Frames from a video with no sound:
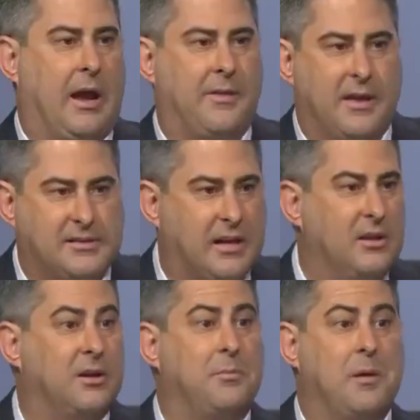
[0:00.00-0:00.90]
and they say,
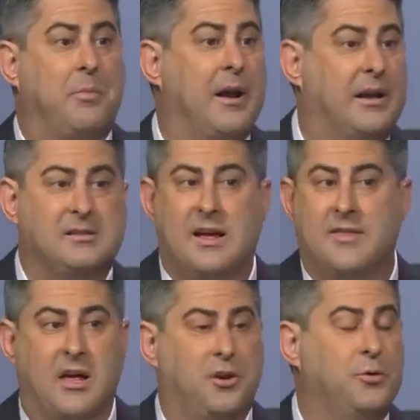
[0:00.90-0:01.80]
look, my buddy said
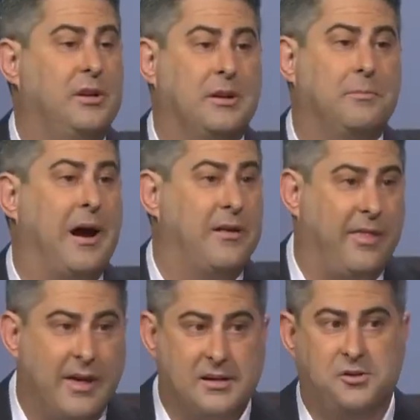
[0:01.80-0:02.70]
that you need to buy
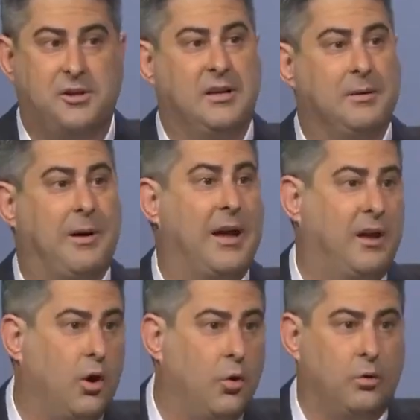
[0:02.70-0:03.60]
this, you need to buy
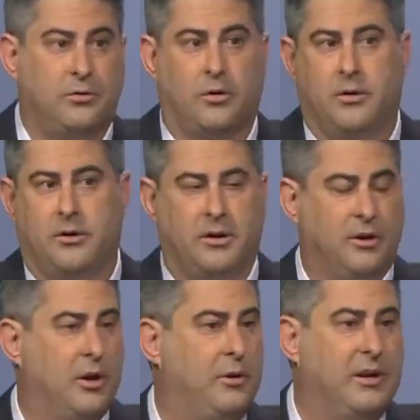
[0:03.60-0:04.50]
gold, or, you
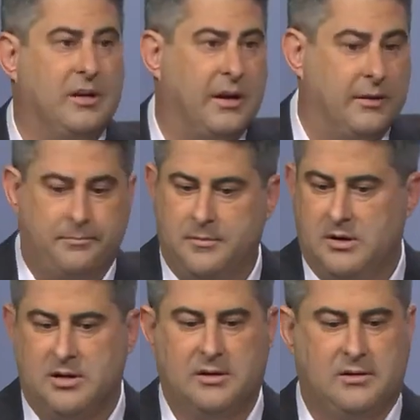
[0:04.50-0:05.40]
need
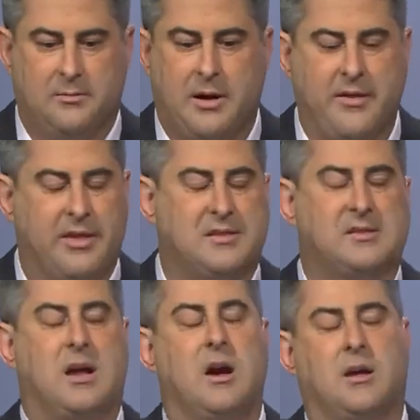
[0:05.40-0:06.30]
to buy this
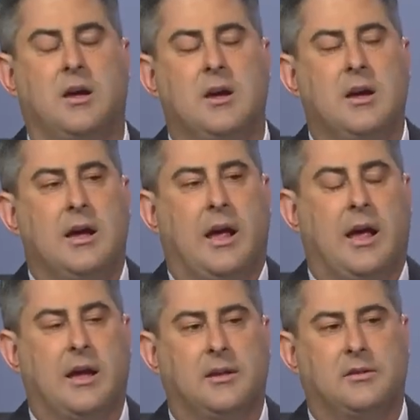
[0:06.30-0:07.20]
stock.
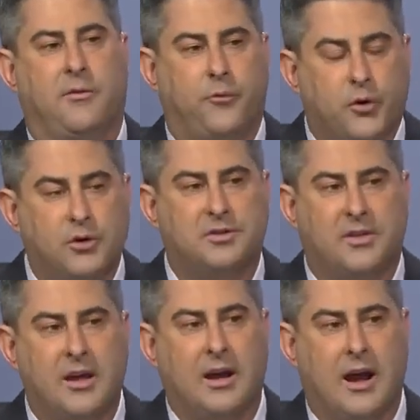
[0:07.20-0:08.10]
And the first
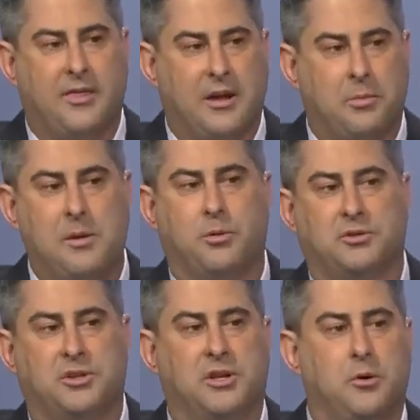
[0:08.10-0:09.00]
thing I think people
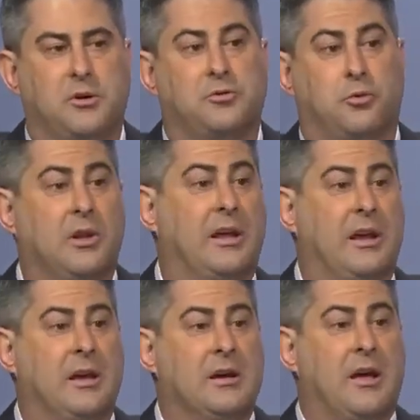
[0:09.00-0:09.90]
should do is
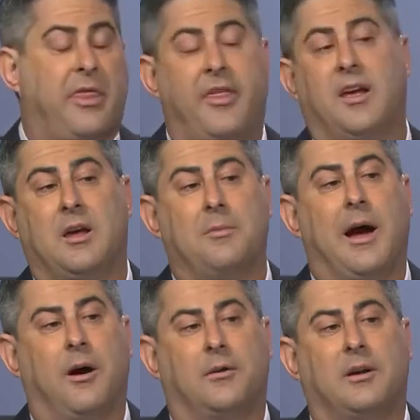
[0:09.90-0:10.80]
really think
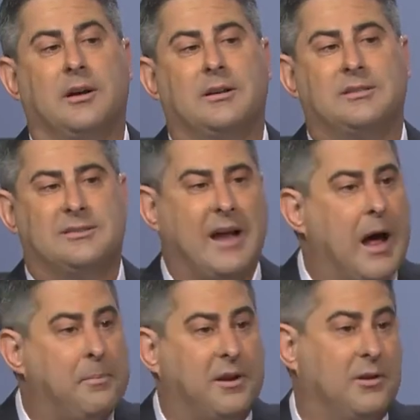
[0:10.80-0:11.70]
about
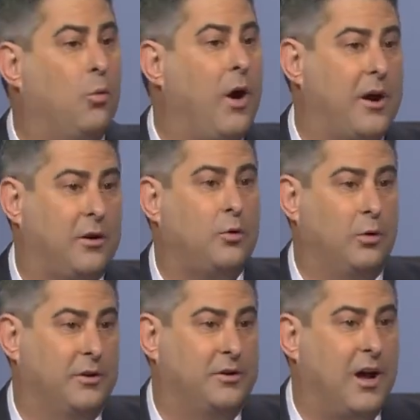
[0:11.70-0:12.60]
stopping the water
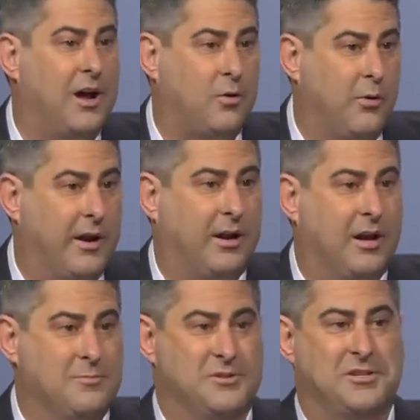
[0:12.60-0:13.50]
cooler talk when it
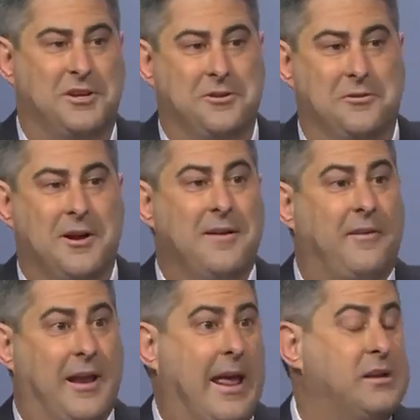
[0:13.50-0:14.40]
comes to
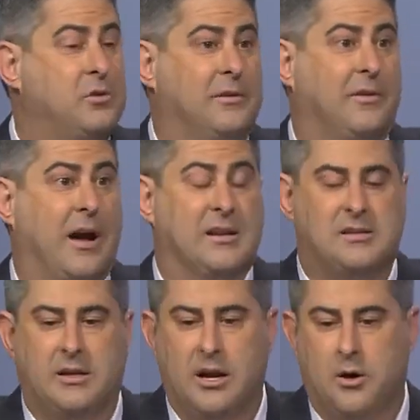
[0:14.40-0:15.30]
financial advice.